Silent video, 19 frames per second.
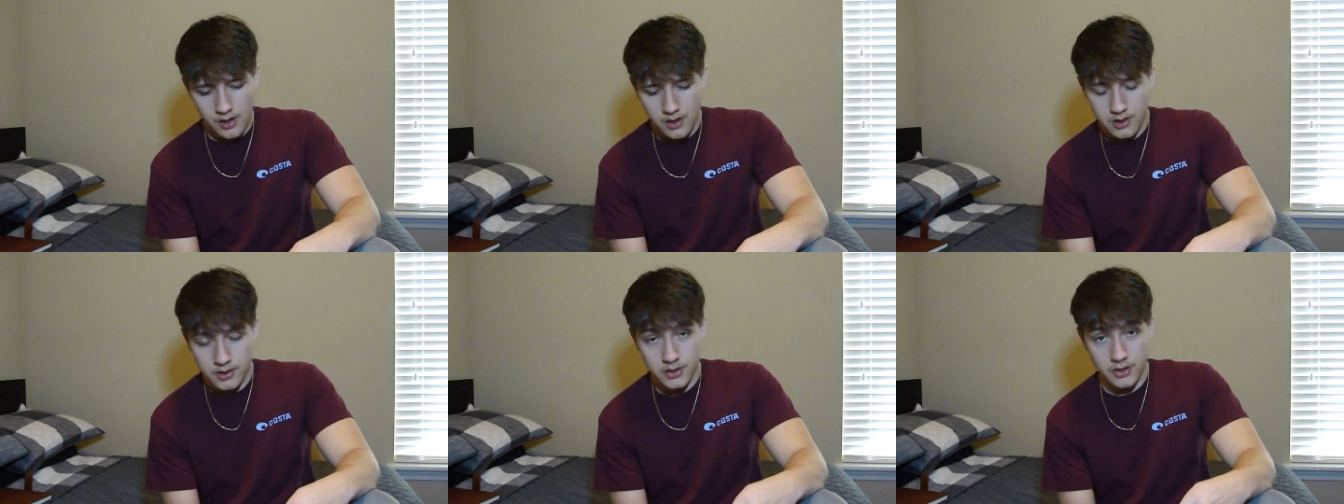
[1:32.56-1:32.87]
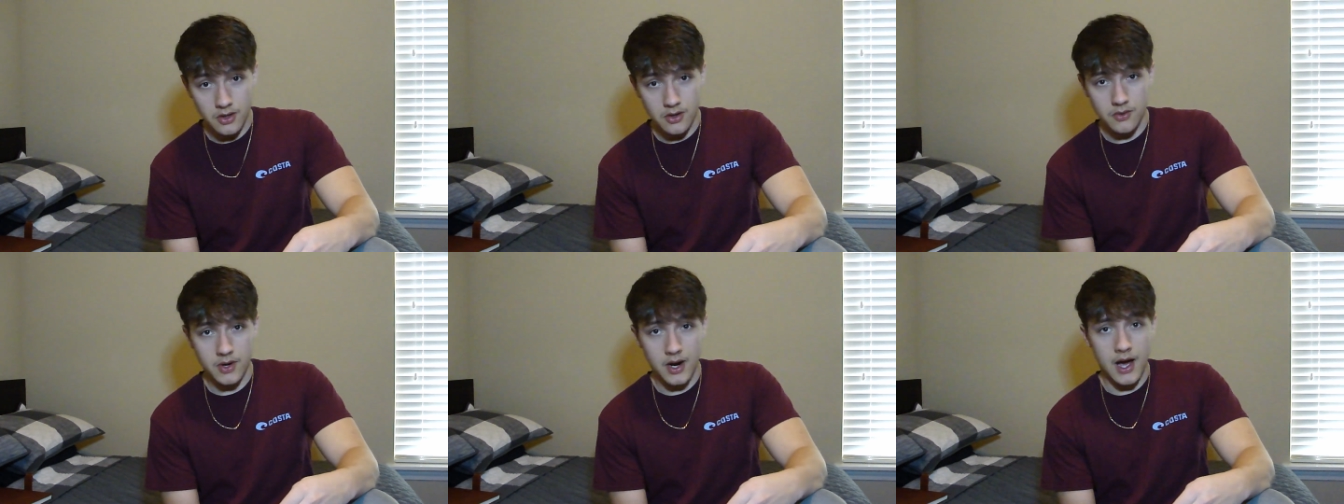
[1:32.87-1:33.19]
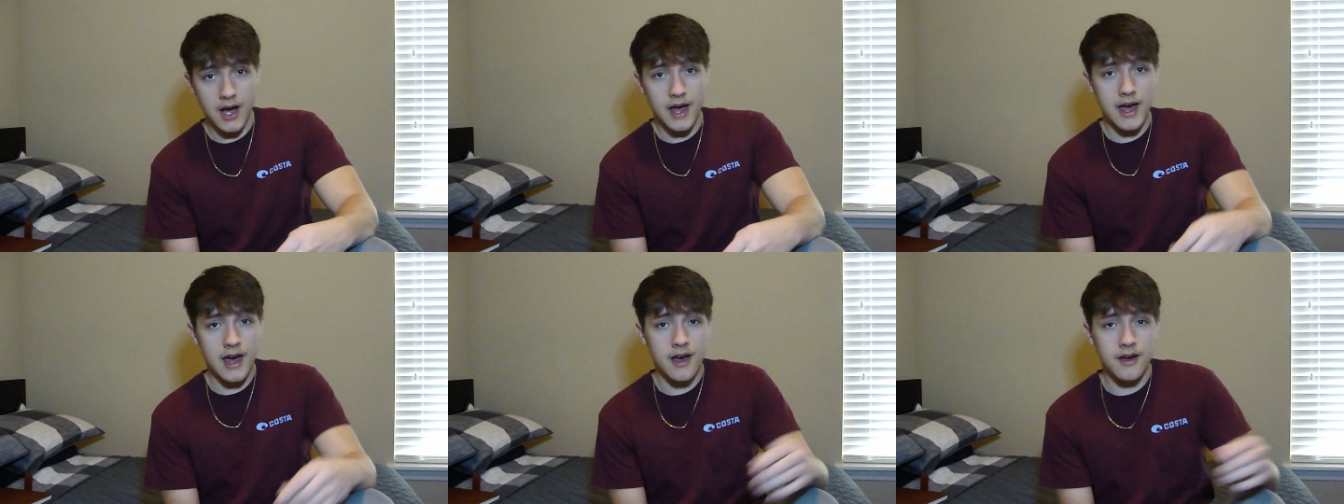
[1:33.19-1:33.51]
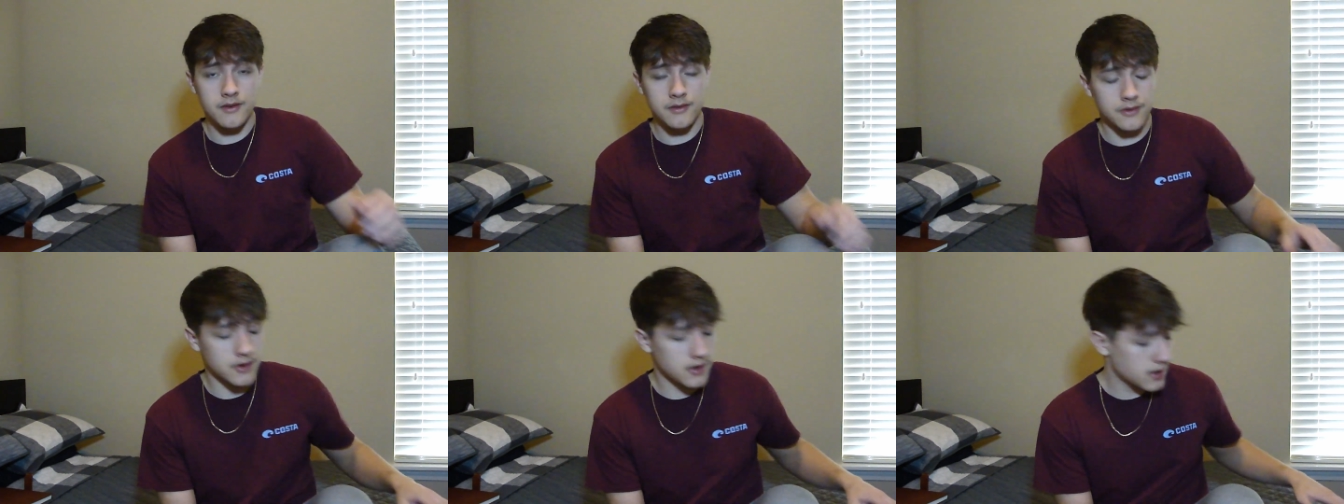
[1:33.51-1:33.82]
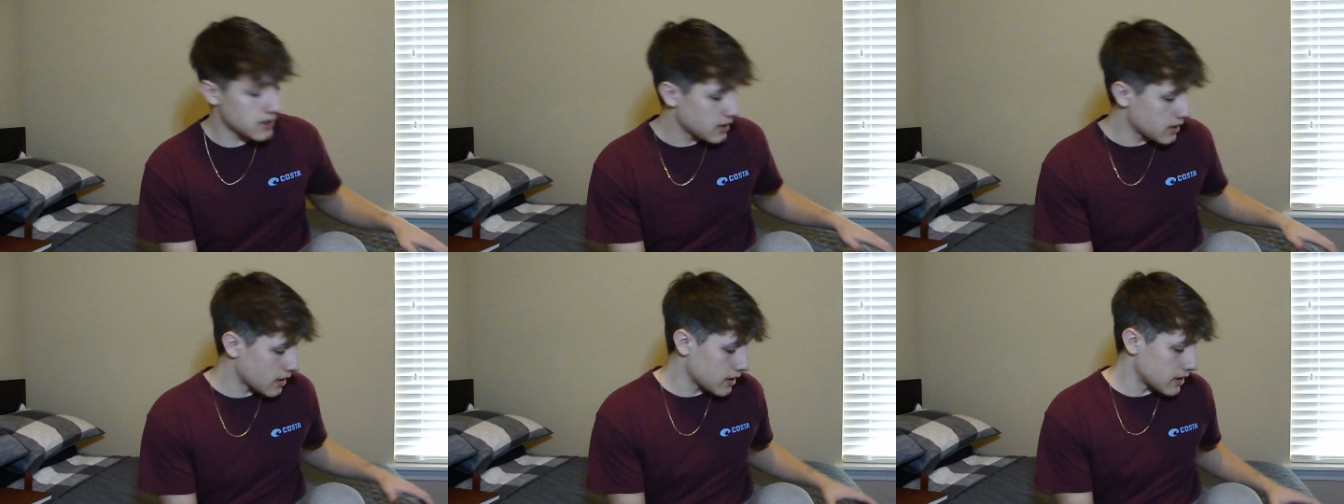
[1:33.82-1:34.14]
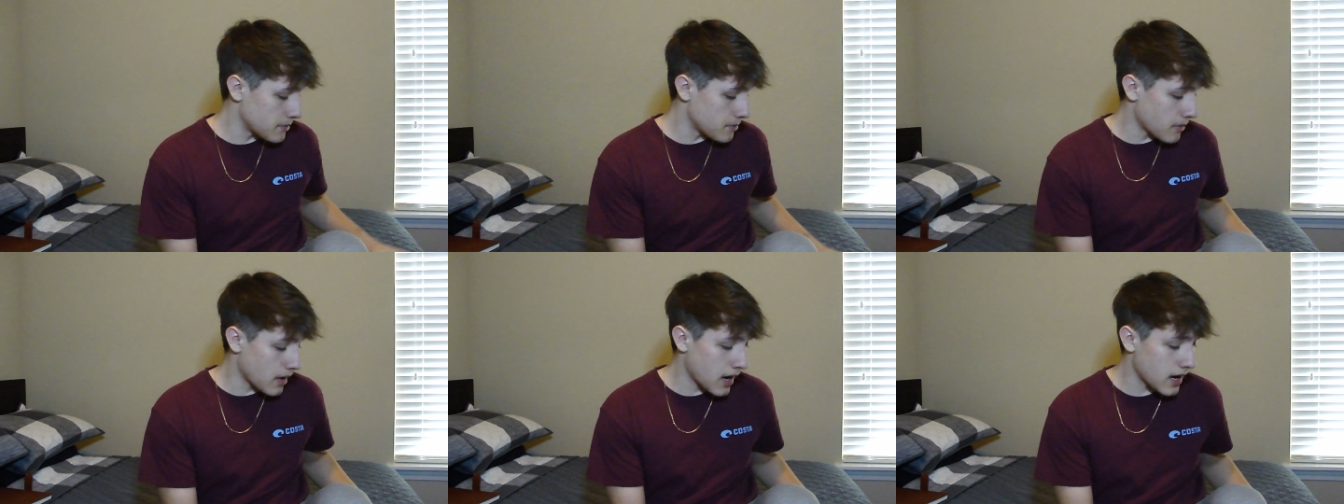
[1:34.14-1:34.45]
So what I have
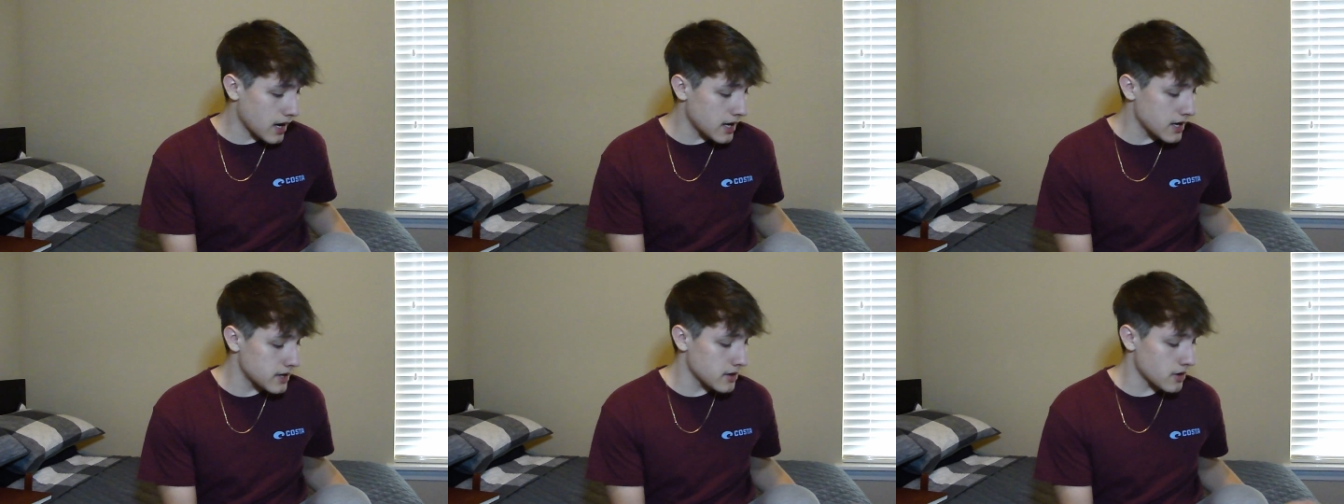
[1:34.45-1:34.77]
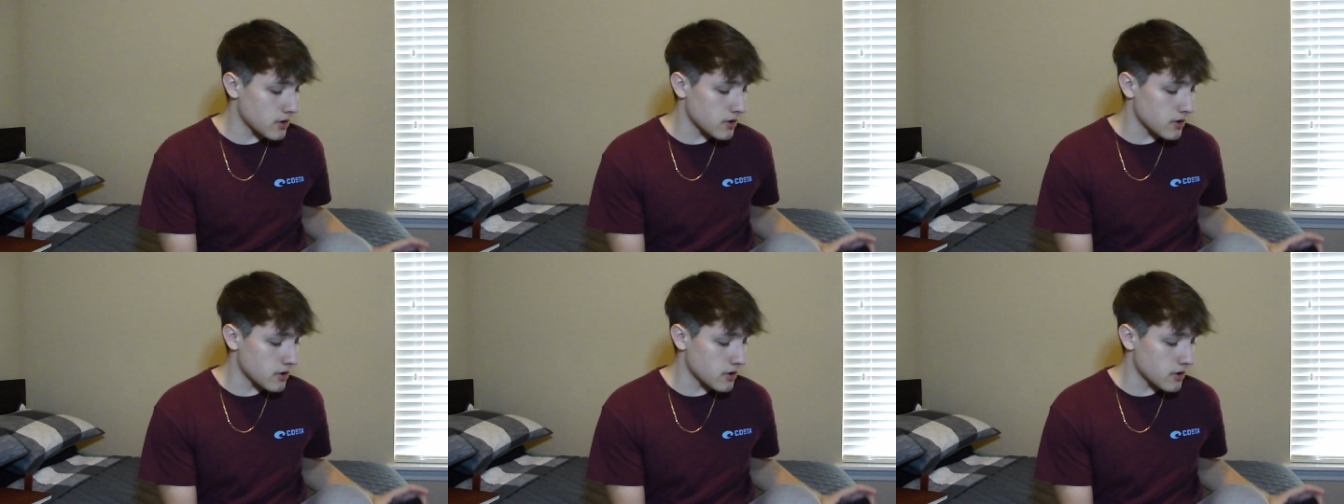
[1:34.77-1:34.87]
in mind